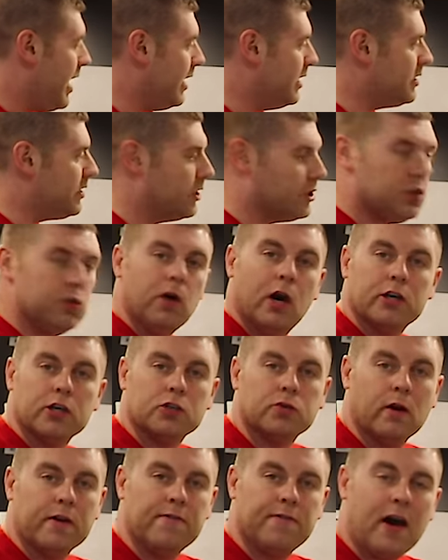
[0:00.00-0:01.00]
into the
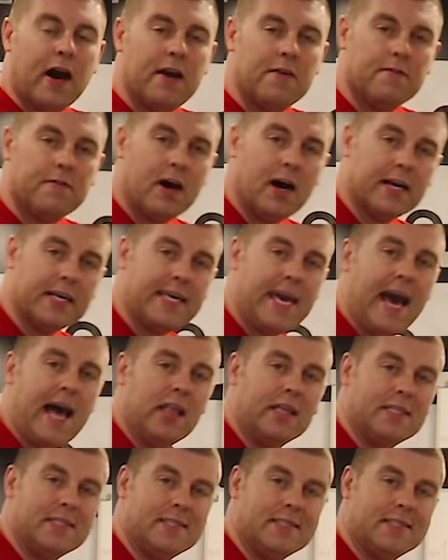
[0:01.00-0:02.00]
225 gallon